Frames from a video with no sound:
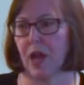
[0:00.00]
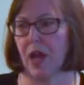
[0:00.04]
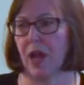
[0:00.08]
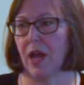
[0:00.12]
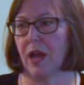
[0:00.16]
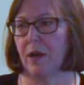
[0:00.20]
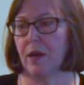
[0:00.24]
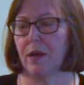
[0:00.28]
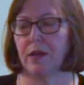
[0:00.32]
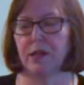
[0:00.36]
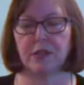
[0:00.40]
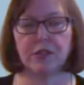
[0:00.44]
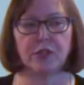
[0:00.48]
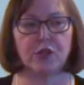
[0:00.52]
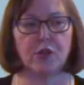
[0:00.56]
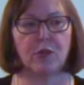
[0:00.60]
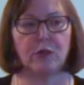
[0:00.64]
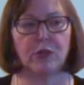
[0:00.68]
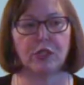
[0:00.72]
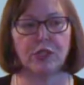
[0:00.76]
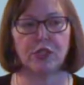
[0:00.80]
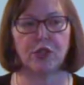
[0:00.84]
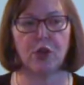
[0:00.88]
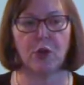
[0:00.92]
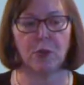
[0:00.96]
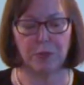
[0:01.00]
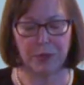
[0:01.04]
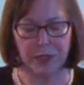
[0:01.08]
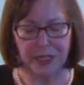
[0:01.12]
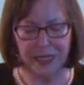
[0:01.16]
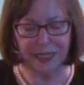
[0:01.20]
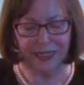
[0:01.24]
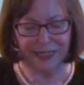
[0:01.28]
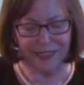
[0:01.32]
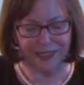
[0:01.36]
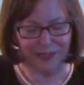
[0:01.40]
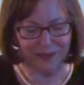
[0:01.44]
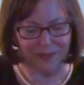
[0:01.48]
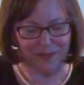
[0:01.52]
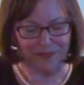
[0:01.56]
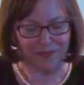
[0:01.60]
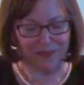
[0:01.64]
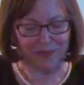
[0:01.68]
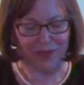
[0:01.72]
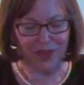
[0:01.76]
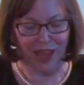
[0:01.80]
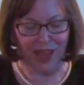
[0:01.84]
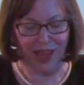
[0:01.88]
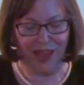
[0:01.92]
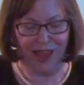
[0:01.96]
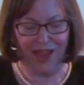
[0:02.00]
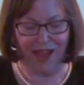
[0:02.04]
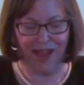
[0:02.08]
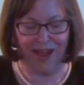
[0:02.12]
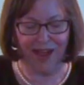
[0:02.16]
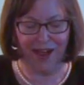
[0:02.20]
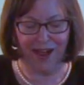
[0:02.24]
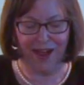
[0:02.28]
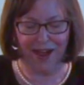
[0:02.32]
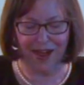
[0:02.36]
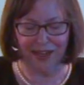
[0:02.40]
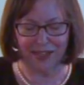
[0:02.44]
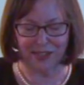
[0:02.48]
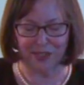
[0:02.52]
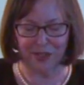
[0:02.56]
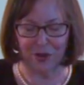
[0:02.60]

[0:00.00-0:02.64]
uh, so and so, please. Uh,